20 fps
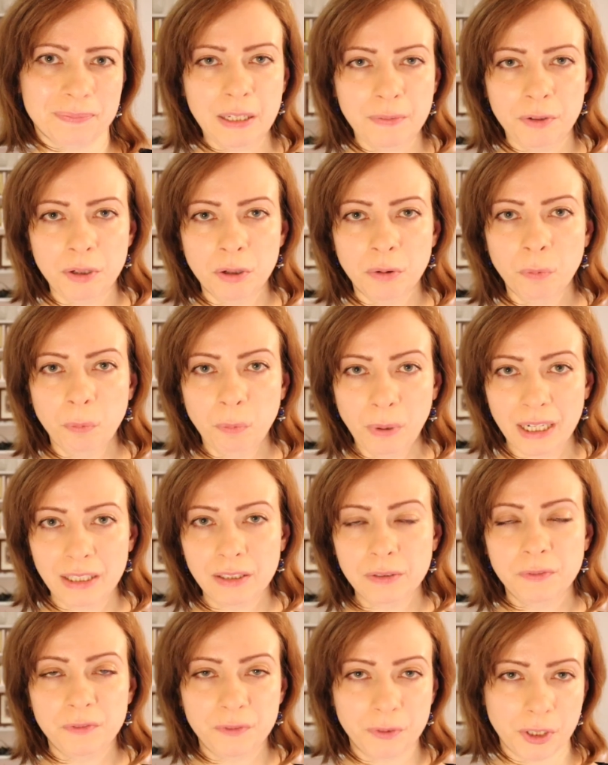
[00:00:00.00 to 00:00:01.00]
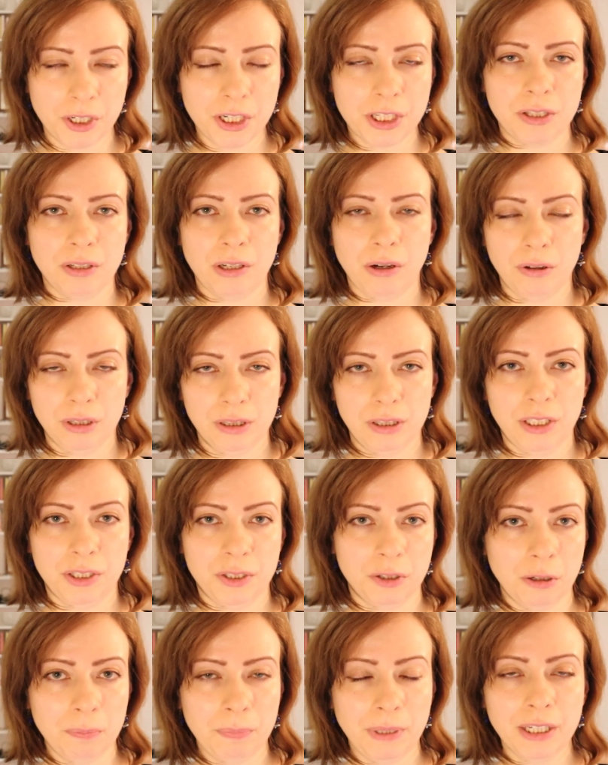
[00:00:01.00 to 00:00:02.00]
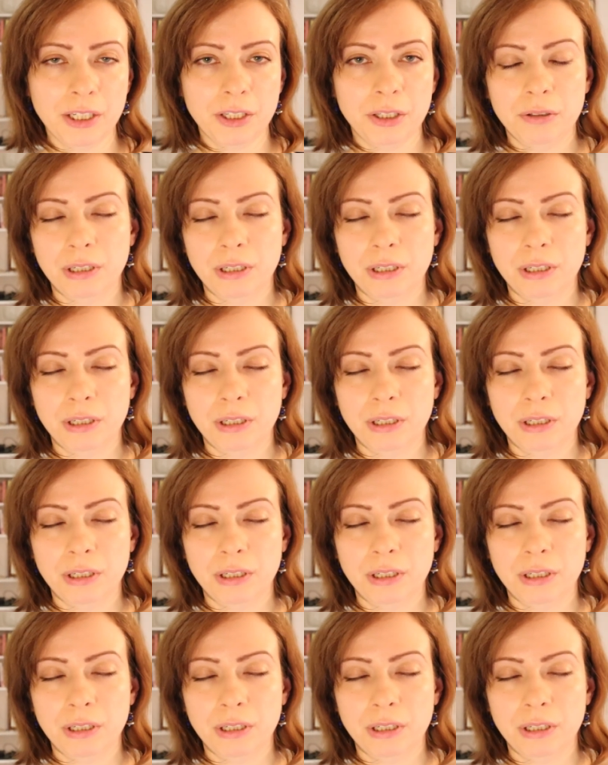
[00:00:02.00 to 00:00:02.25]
If you're well versed on the topic,